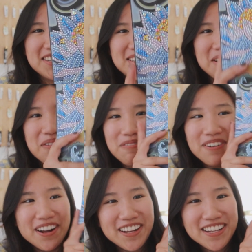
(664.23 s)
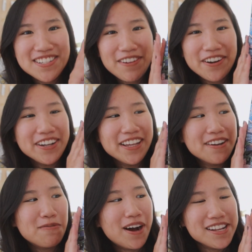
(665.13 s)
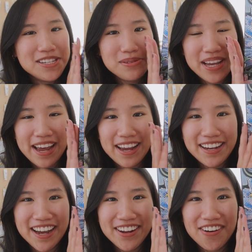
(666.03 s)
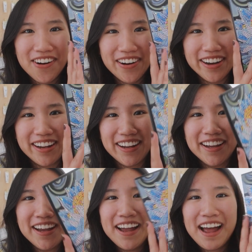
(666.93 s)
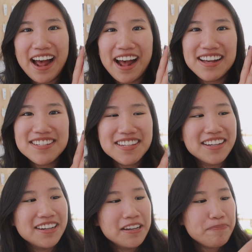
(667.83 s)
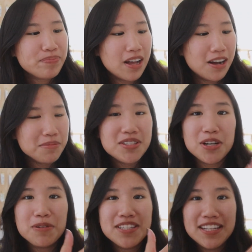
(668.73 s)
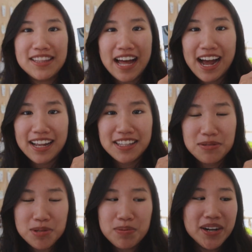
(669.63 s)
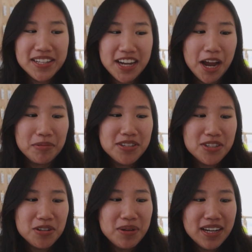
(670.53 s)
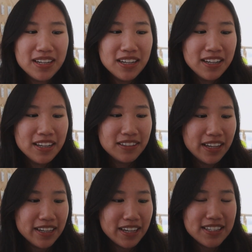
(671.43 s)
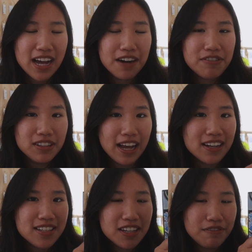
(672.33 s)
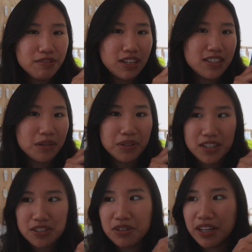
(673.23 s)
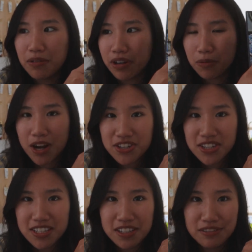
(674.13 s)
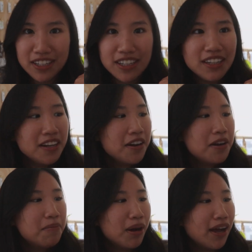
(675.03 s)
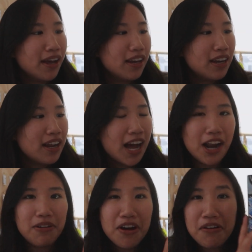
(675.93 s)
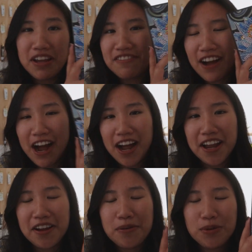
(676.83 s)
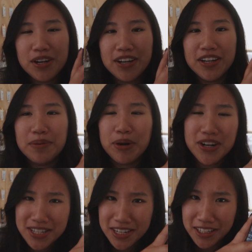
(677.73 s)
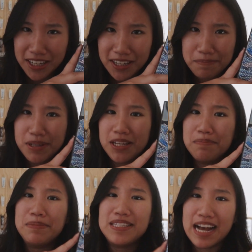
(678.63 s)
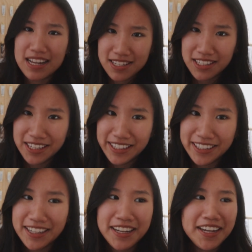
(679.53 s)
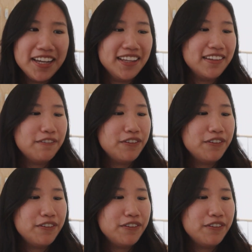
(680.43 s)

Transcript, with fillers: looks so funny. It's very like Y2K Ed Hardy-esque. Um, so we did that. This was pretty time consuming. Like it's kind of relaxing if you need something to do like while you're watching TV, but I don't know if I would personally be bedazzling in the